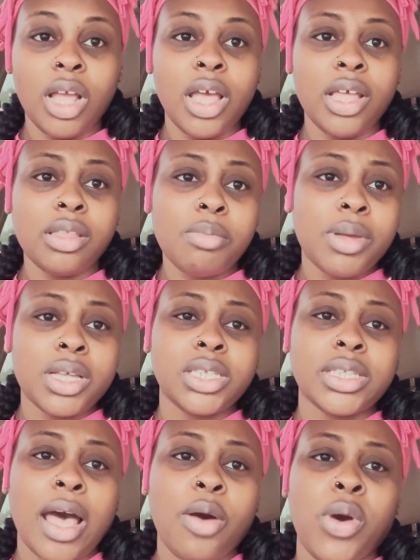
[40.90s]
at the bus
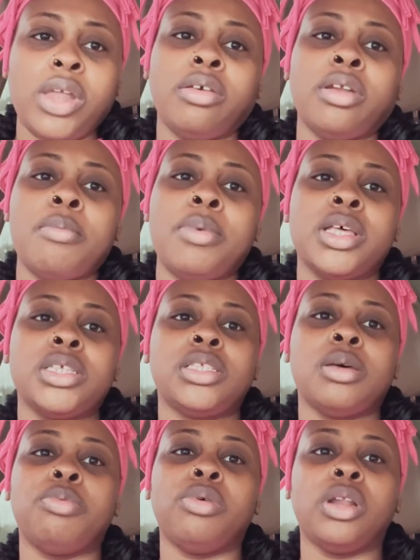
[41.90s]
stop waiting on the bus
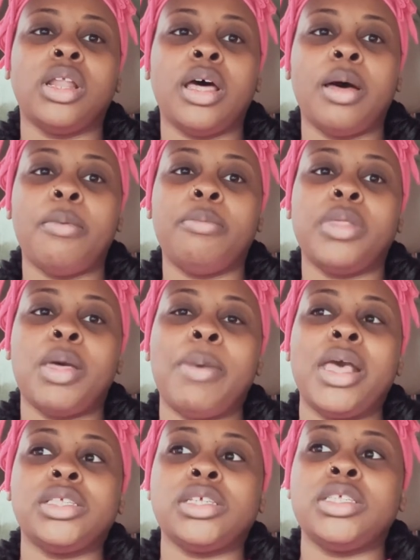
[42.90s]
to pull up. They
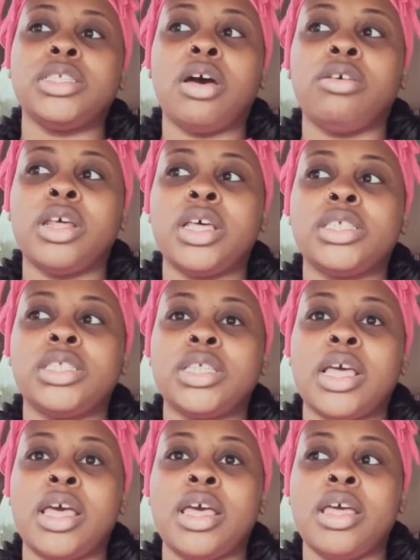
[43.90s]
basically told us
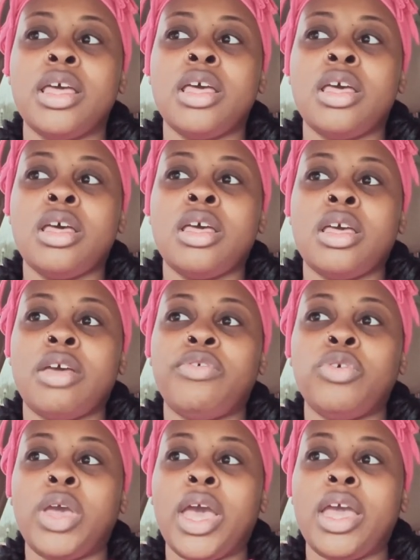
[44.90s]
that if
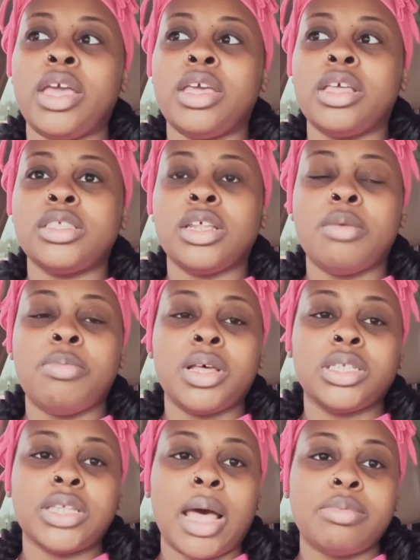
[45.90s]
you can't get to the bus
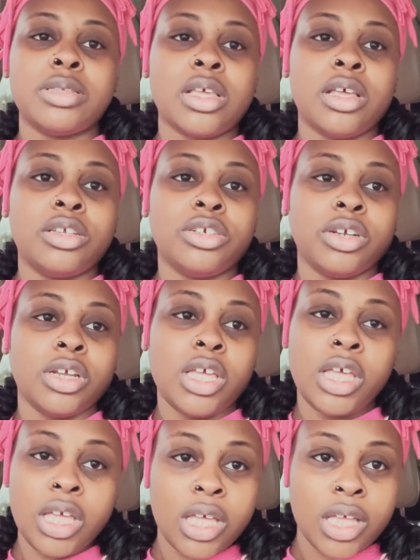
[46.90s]
stop to get your
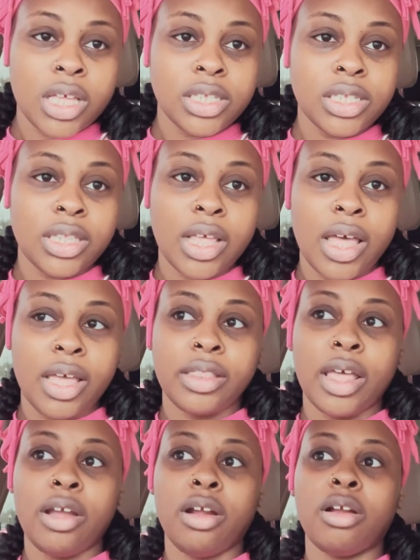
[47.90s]
kids, that
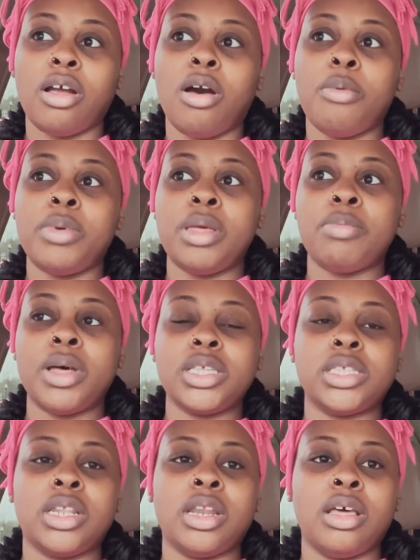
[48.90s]
they are going to be
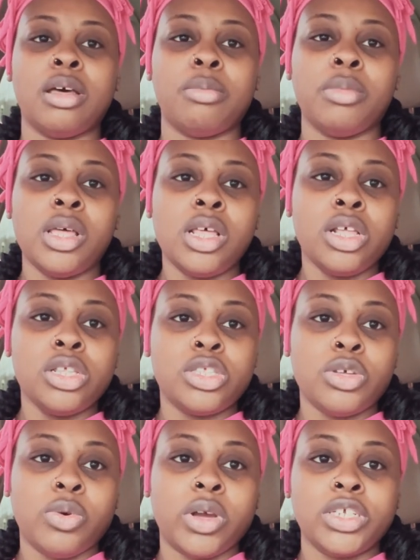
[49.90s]
busting them
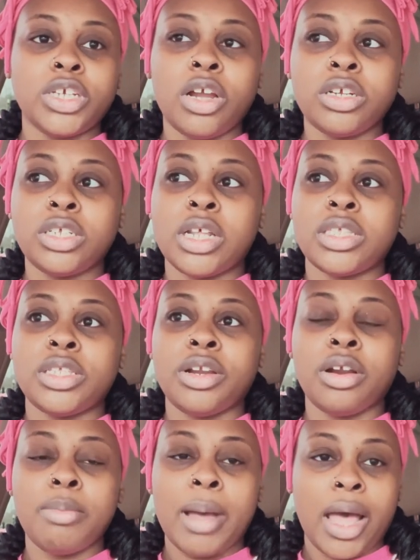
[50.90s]
to a church that's
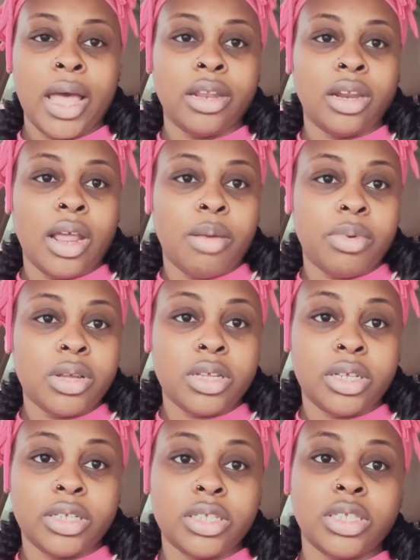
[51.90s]
nearby in the
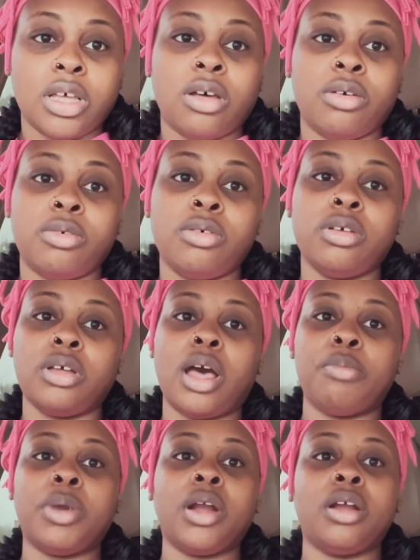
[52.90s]
neighborhood. So
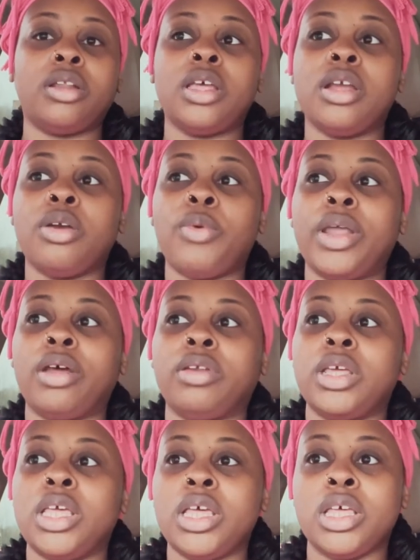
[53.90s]
I'm currently here waiting on
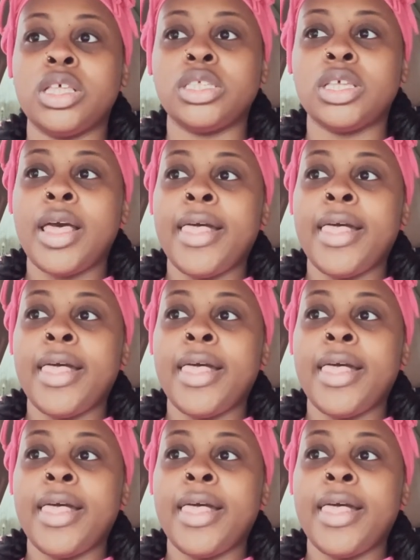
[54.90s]
the kids